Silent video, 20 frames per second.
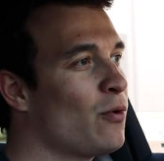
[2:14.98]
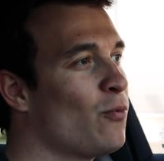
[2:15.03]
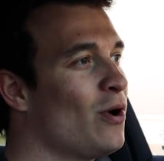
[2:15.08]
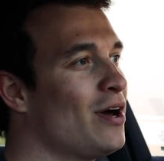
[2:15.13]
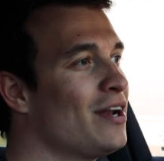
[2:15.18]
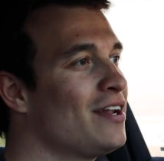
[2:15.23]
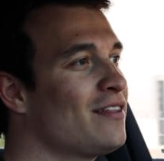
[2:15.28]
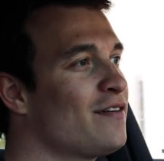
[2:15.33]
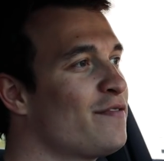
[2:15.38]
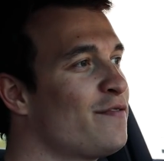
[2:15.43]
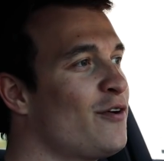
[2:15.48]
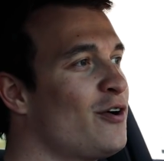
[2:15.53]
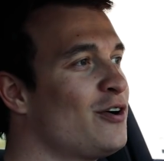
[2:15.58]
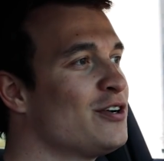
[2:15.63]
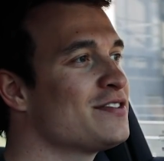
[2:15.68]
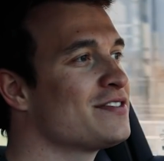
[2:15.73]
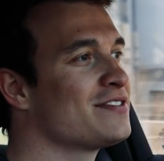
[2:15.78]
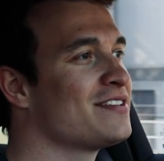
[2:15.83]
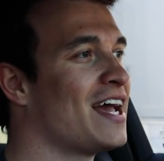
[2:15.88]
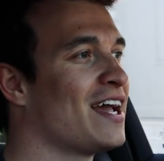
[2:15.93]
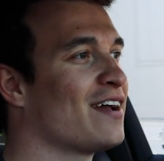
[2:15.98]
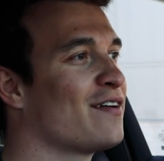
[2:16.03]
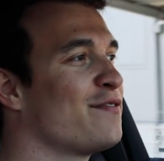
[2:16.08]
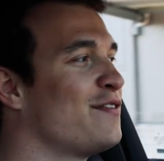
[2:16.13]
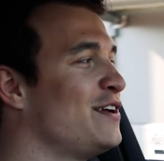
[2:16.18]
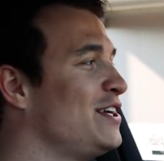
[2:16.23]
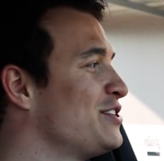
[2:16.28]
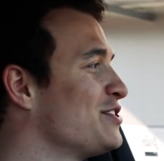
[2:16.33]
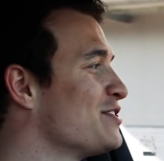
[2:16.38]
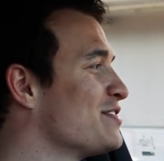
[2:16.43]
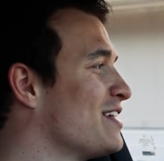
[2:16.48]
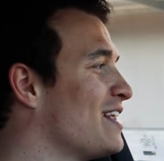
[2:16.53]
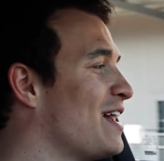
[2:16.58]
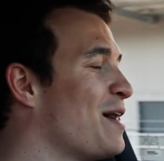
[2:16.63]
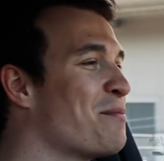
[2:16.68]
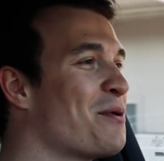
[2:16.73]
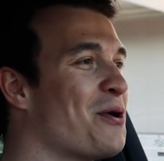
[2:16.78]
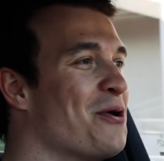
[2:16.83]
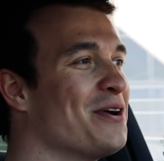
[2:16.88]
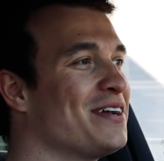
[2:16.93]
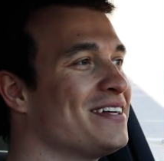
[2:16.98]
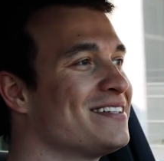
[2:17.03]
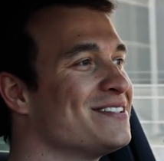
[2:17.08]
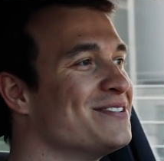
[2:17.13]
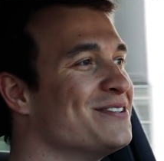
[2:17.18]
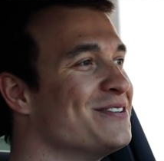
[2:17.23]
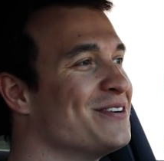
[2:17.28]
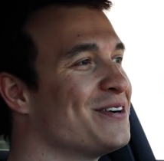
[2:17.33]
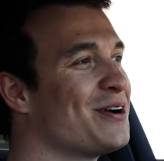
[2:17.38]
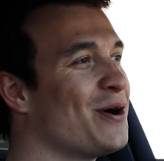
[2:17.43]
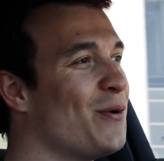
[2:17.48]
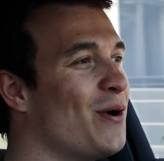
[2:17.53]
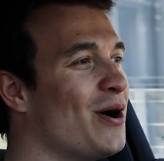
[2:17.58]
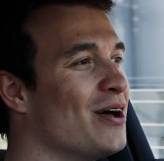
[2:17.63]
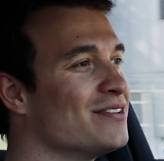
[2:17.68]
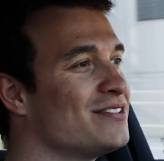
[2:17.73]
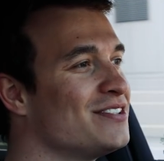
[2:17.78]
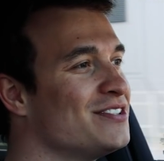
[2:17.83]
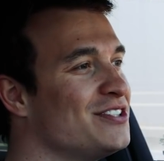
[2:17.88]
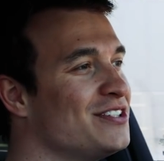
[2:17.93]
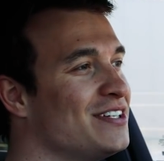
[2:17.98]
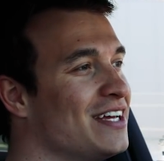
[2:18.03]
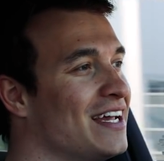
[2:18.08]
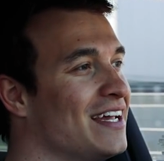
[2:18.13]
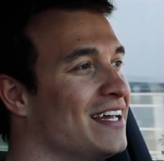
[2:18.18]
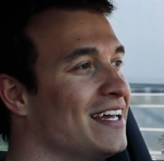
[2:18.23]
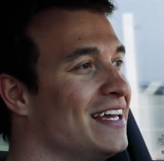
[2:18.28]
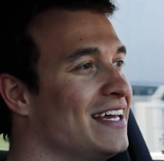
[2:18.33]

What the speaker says: one of the first tech features that I'm going to go on to today